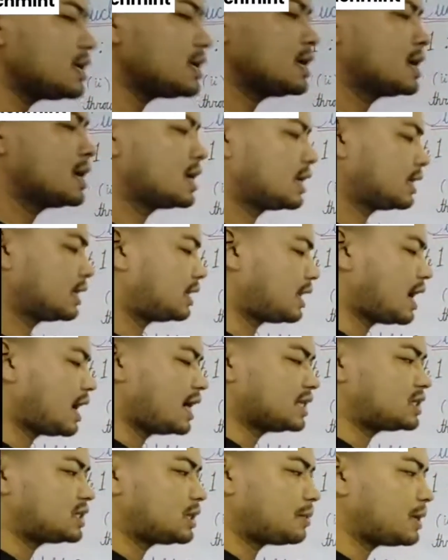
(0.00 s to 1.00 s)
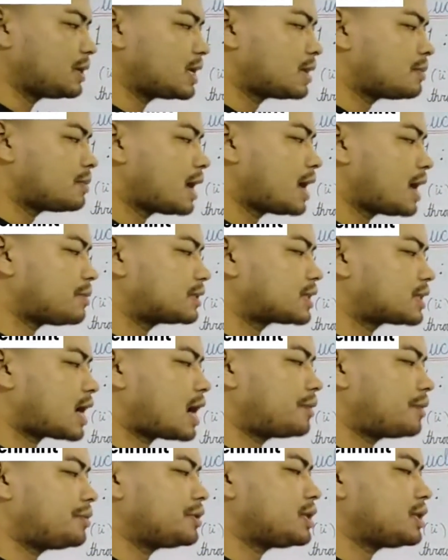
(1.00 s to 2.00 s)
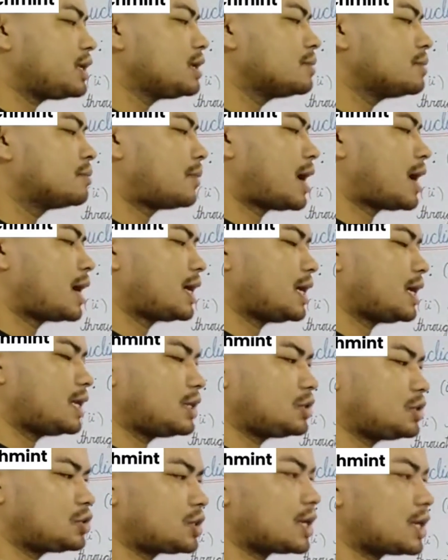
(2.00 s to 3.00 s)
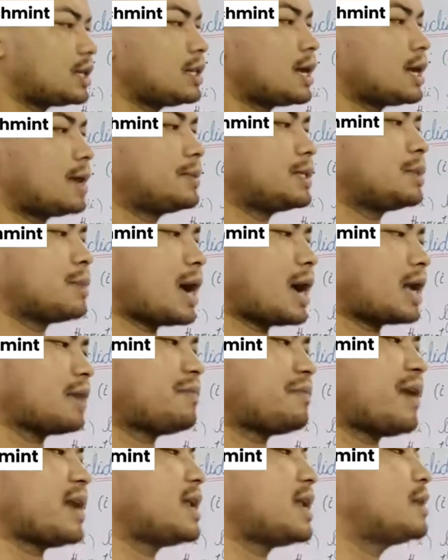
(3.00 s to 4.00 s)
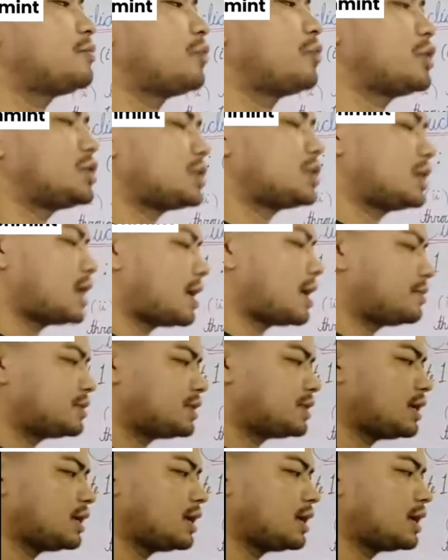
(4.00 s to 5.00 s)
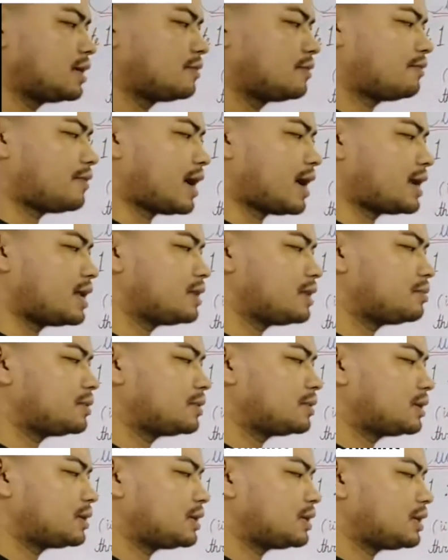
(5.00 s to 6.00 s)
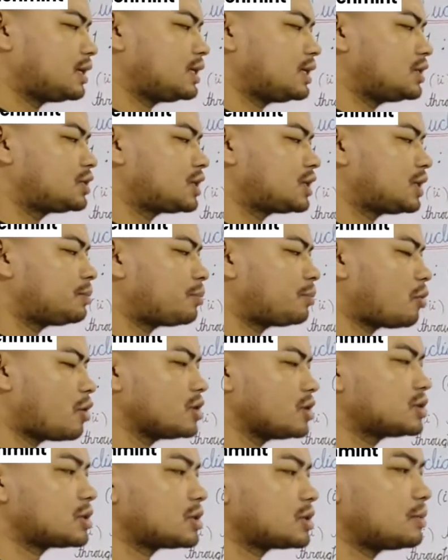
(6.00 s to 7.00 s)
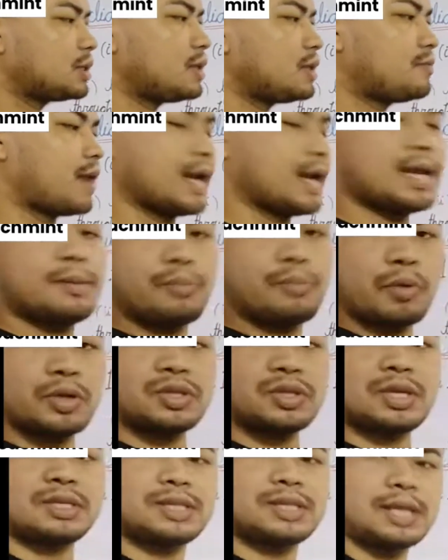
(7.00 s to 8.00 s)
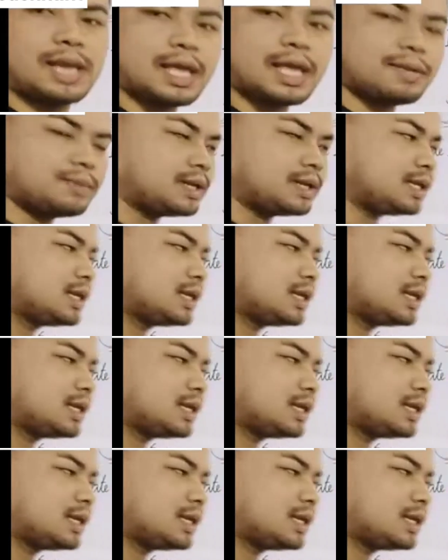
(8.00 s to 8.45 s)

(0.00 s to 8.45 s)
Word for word: line segment ama hai ba tar bo di magi initial amadi magi final position hai ba se final initial points among the final points and say labanina